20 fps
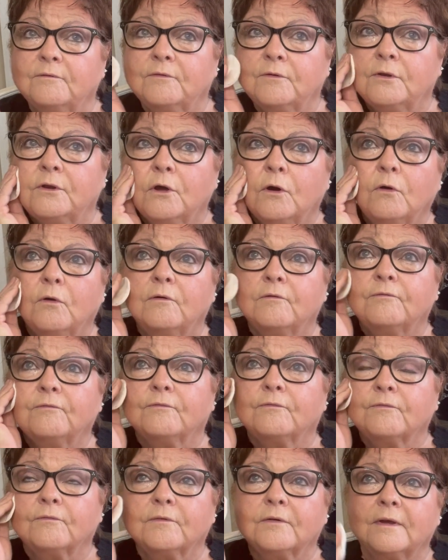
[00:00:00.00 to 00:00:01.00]
know
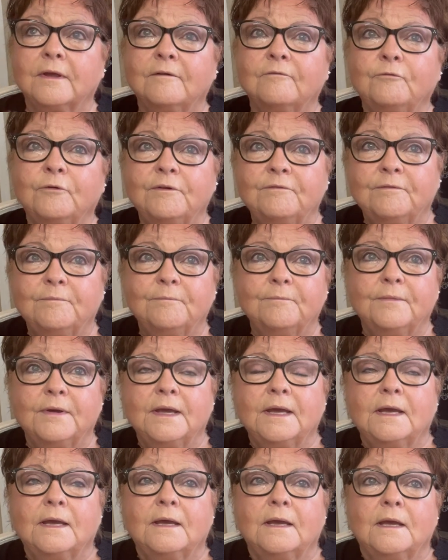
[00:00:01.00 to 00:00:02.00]
if we've
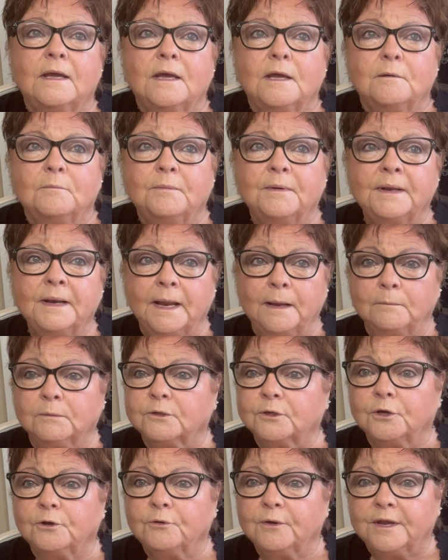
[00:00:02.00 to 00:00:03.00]
been able
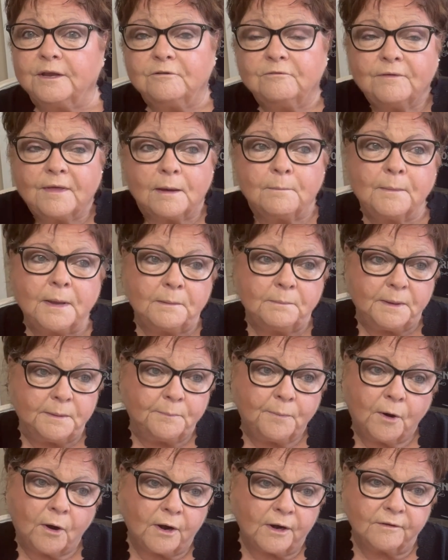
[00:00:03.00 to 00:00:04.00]
to grieve. That may be
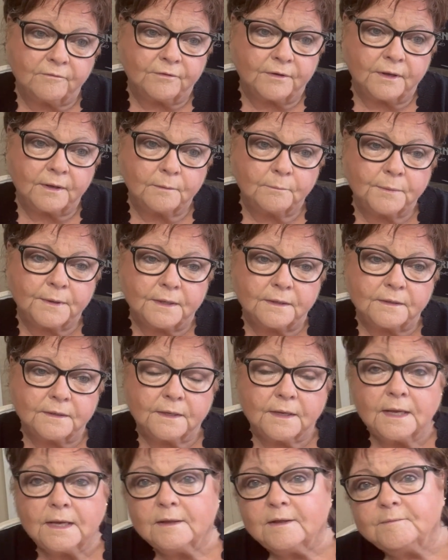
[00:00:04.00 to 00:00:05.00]
part of it. But,
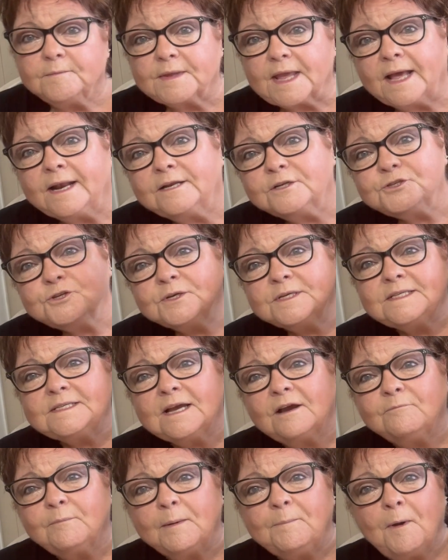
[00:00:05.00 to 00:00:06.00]
and as you can see,
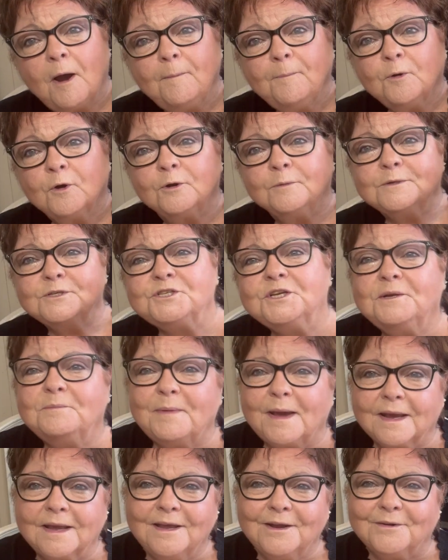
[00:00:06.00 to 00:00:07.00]
I have my popcorn machine
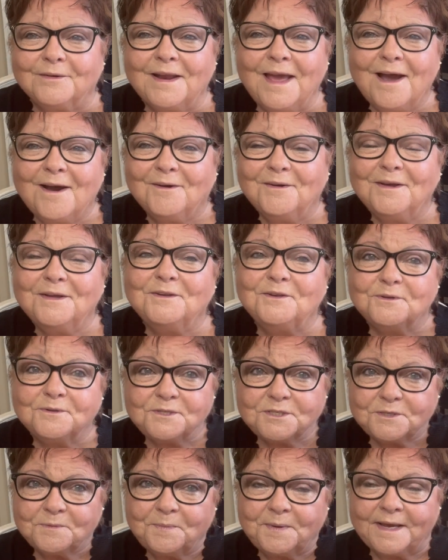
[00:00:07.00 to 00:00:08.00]
back here now. It
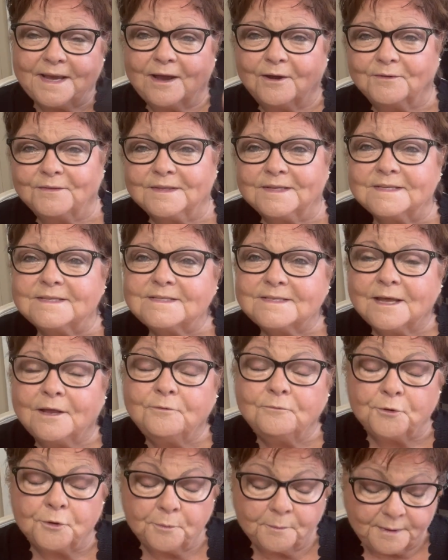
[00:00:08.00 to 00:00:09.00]
used to be out in the
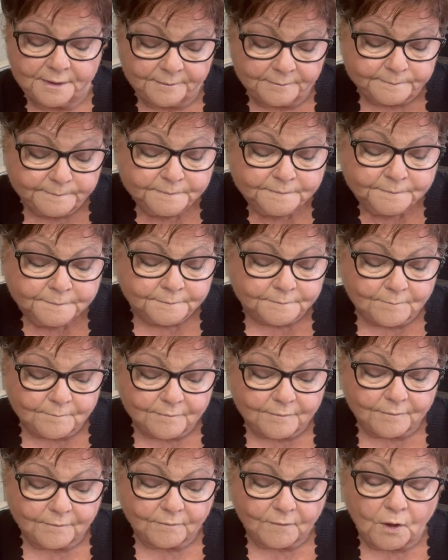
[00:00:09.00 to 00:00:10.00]
sunroom, and
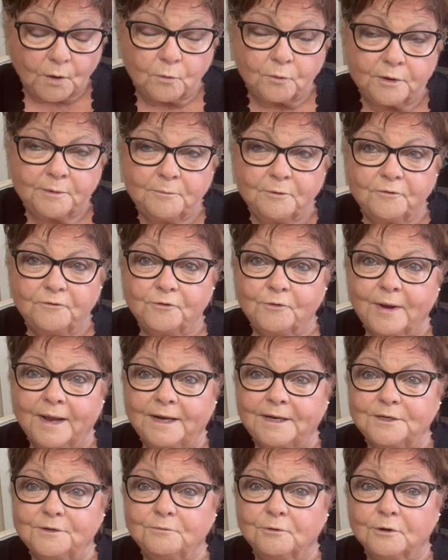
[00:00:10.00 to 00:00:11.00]
we moved
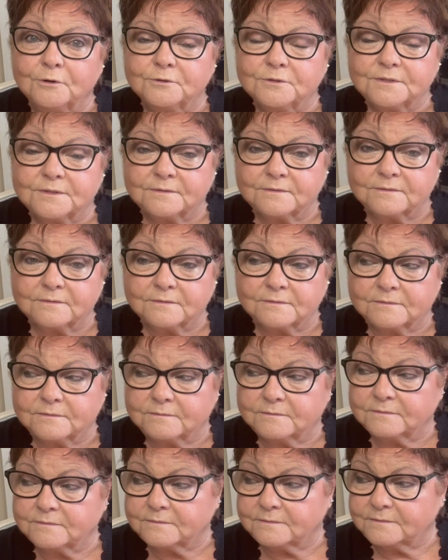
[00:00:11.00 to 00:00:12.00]
Granny Rose's
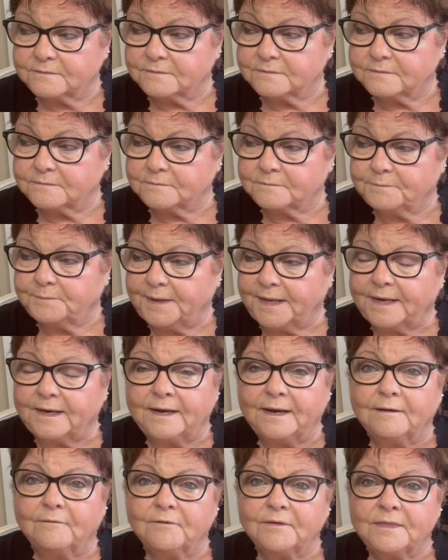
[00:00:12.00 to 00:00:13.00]
bed
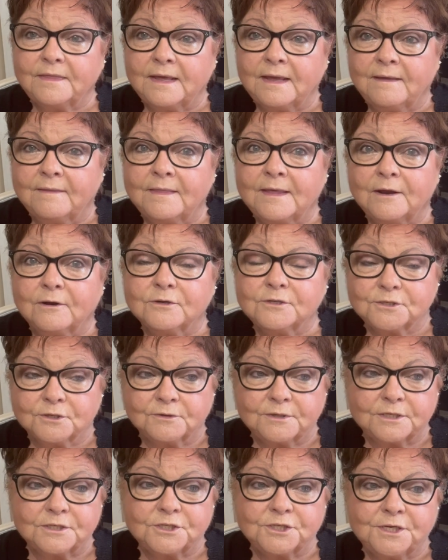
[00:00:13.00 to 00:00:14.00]
and everything in there so that